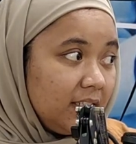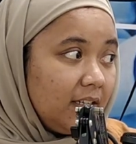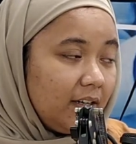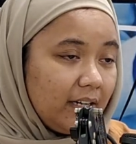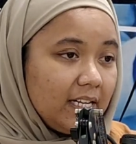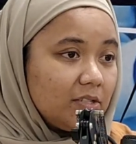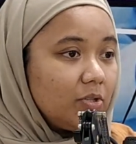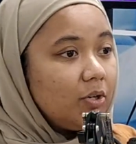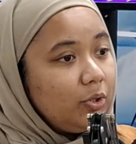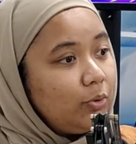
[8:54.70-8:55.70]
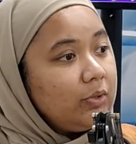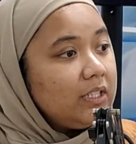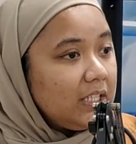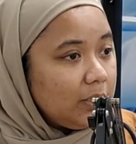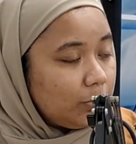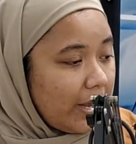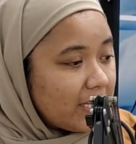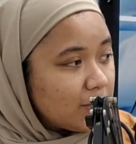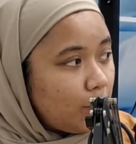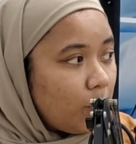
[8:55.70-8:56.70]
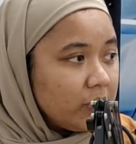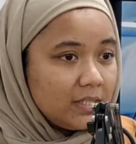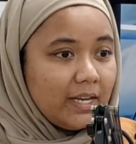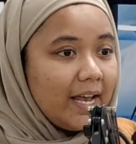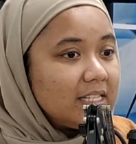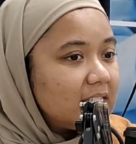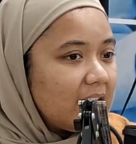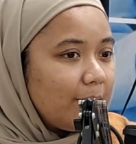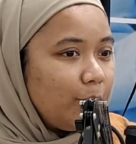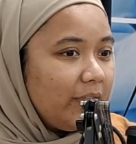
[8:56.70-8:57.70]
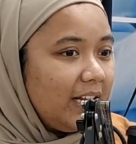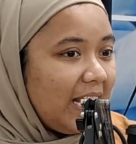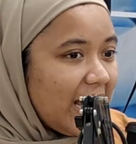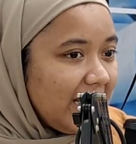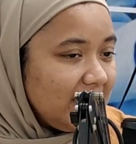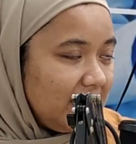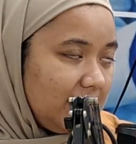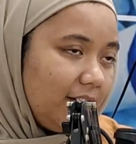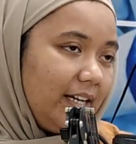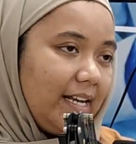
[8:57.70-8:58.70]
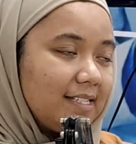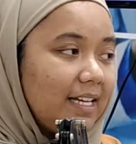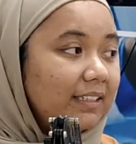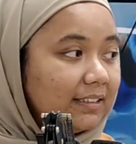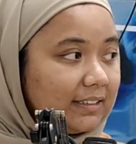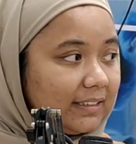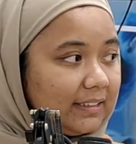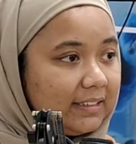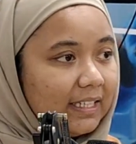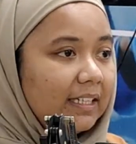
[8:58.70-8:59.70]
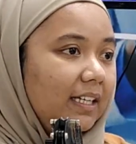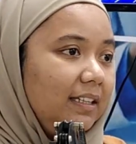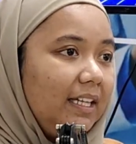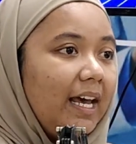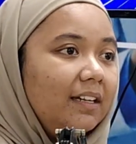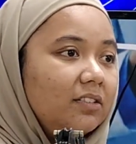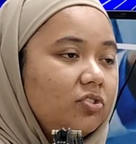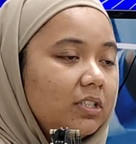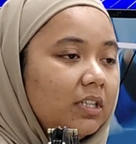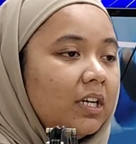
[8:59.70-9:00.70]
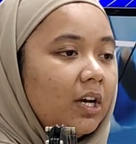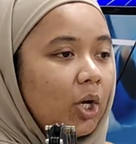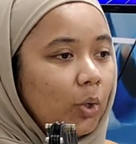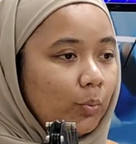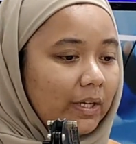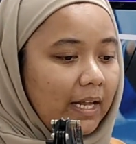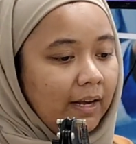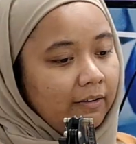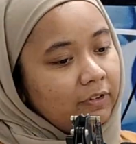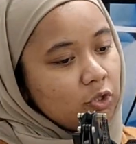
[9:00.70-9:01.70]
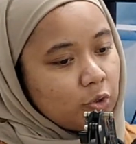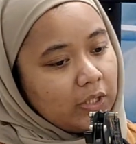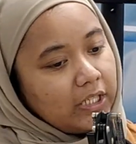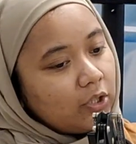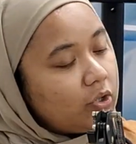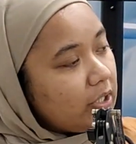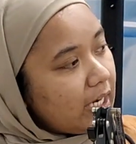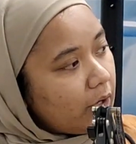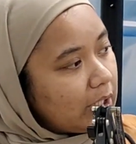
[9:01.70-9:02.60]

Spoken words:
Right, so you need to expose the enzyme with the light, and it got excited, and then the energy will eventually go down.